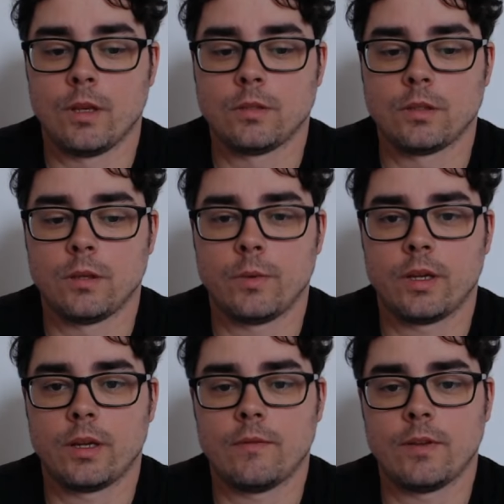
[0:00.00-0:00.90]
So we
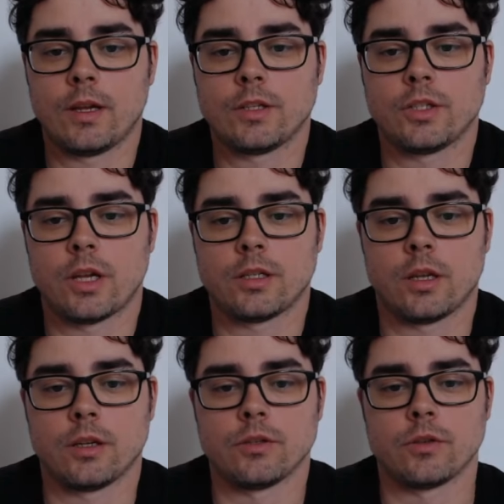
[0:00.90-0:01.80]
could have like a
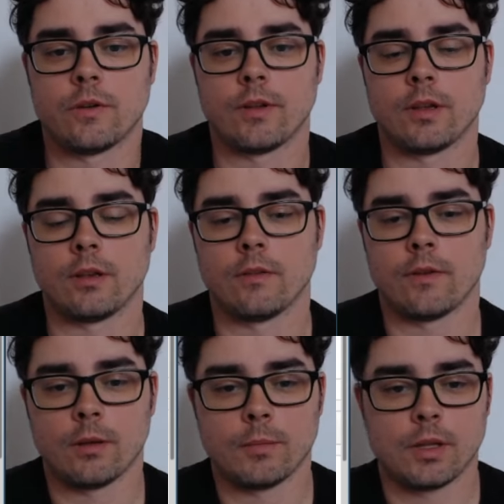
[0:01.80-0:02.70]
JSON driven
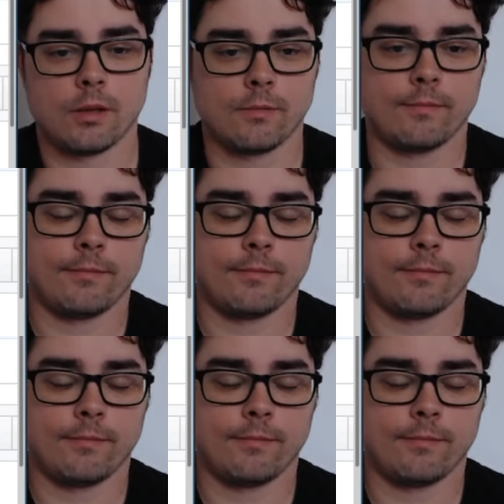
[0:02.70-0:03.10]
development.